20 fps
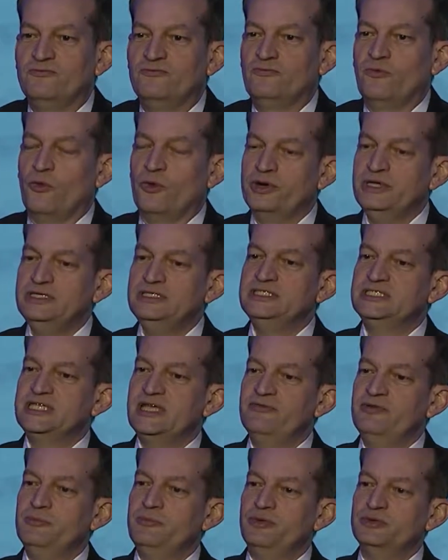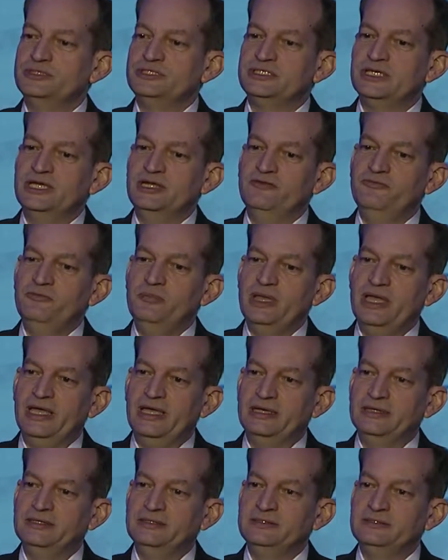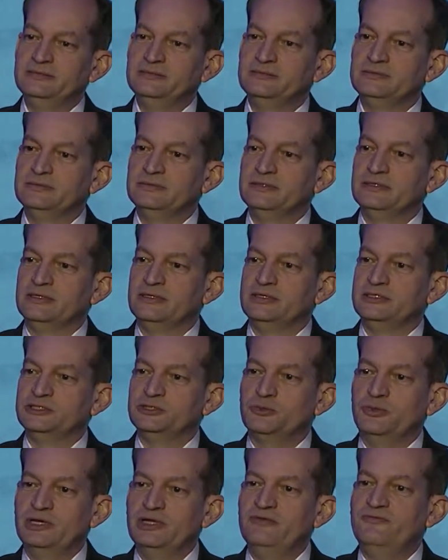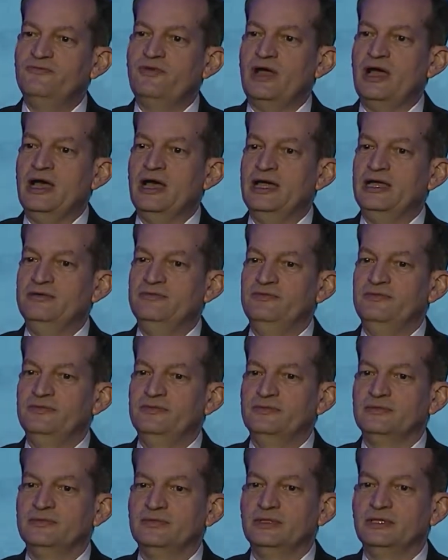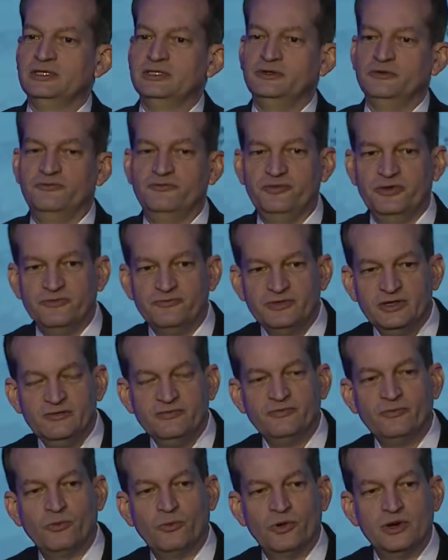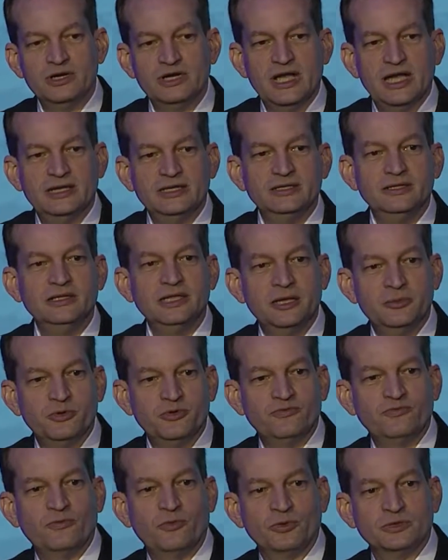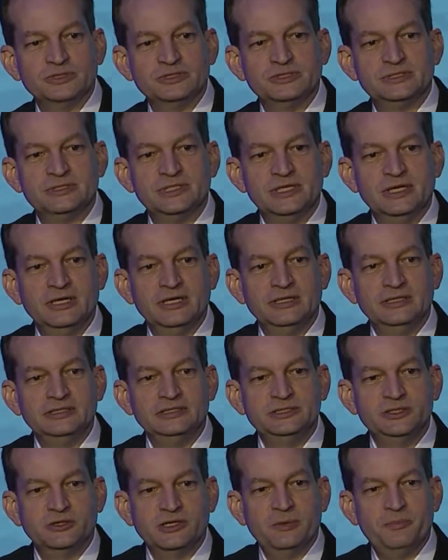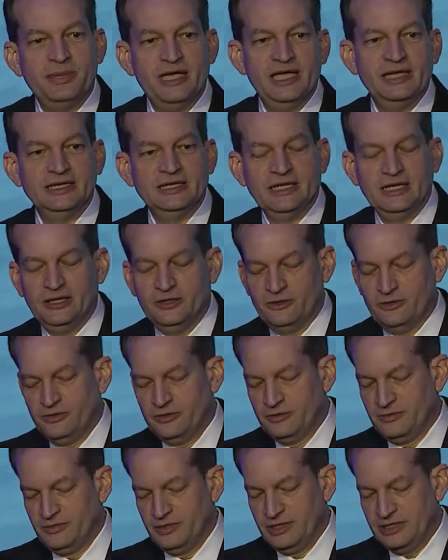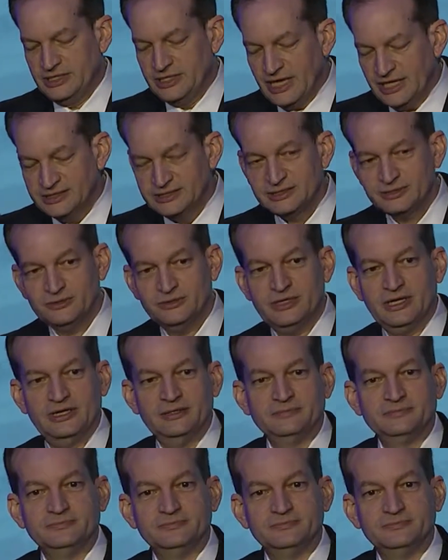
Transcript: 47% of men, 25 to 54, not in the labor force, took a painkiller yesterday.